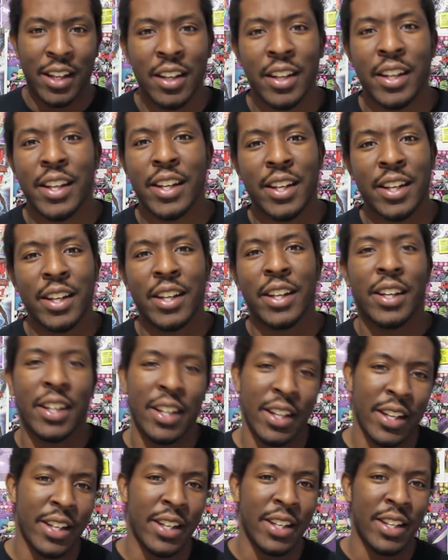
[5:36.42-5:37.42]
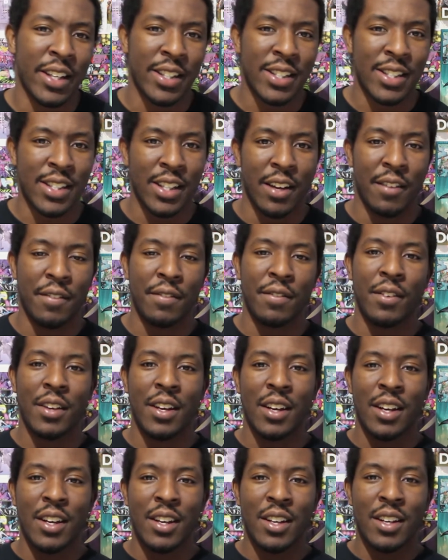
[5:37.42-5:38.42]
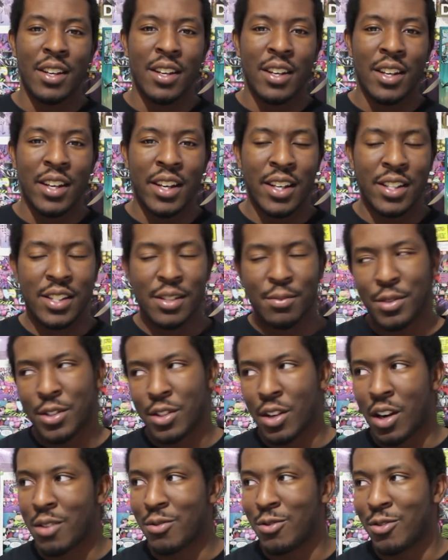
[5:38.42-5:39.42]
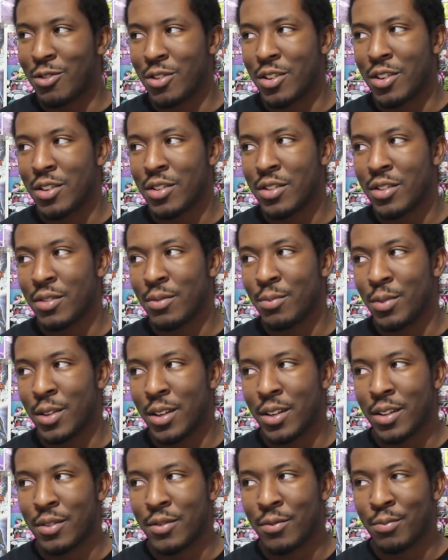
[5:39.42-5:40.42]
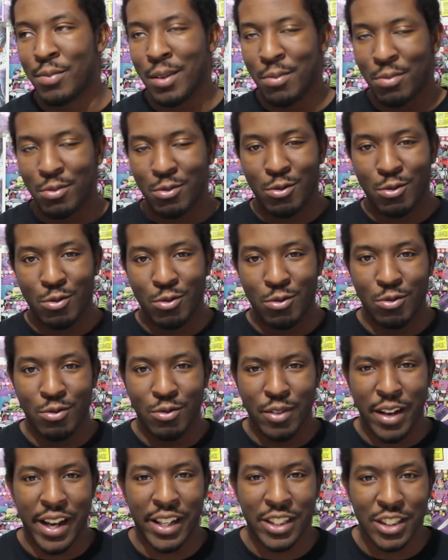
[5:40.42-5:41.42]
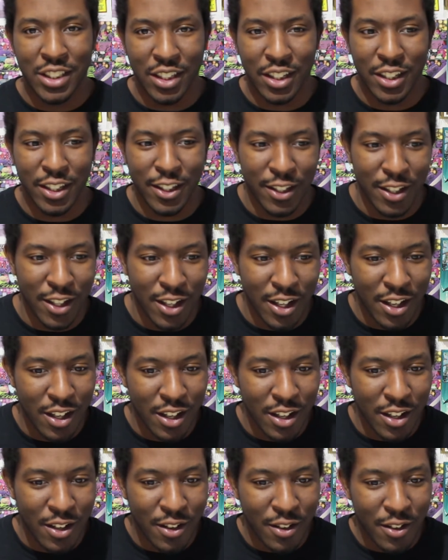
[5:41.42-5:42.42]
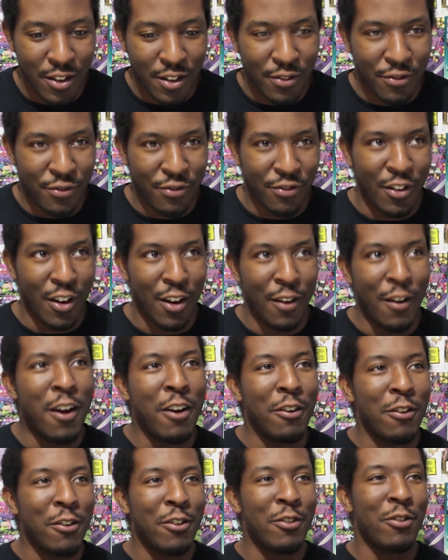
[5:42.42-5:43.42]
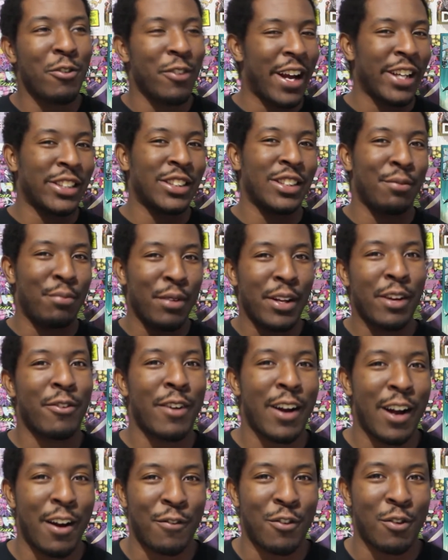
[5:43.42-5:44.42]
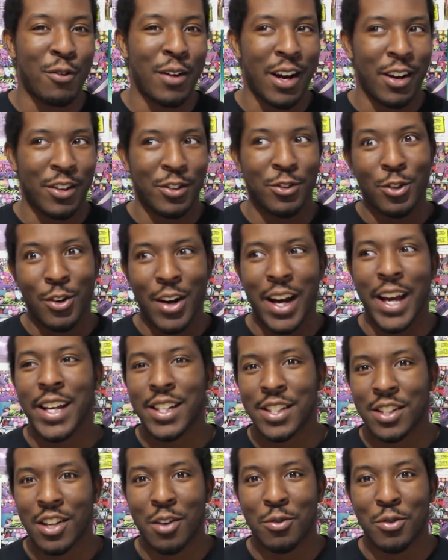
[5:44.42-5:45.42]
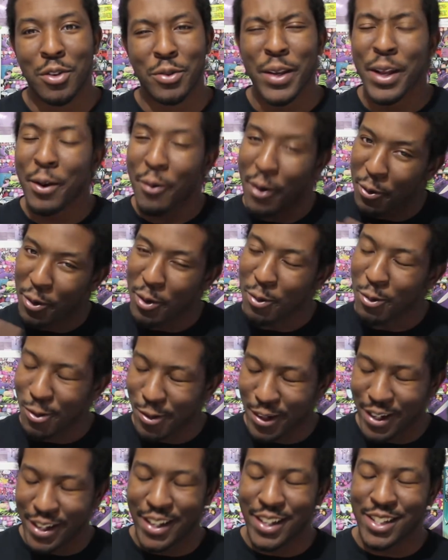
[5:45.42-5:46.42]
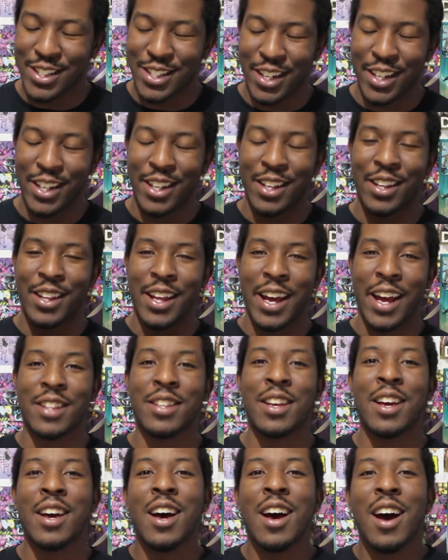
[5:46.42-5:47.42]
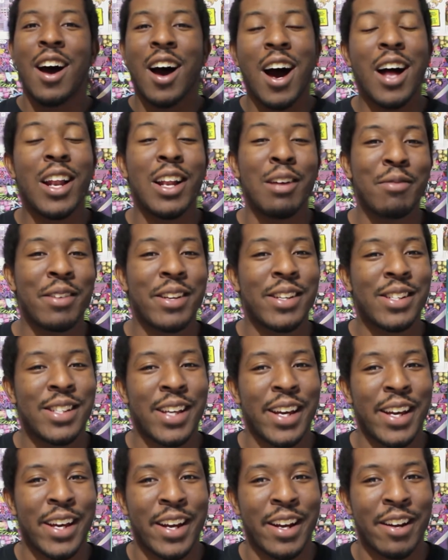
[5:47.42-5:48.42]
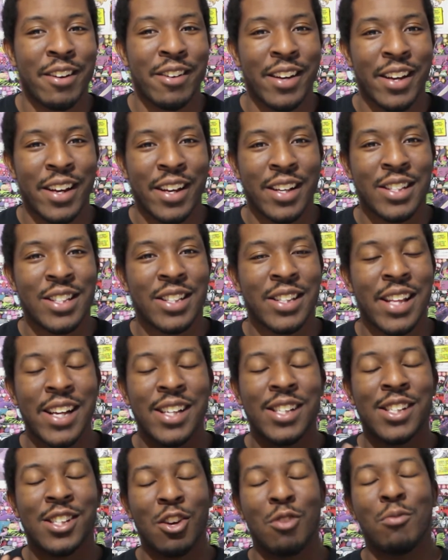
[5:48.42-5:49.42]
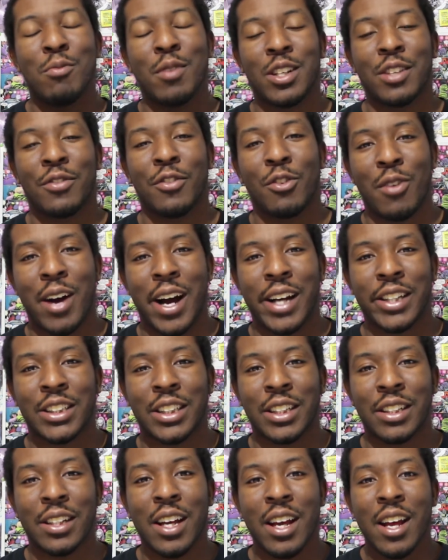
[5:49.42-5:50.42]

goody stuff. And some Star Wars. But people who actually who actually been around for a while, you know I hate Star Wars. Anyway, we won't get into any of that. All I'm gonna say here is thanks so much for watching.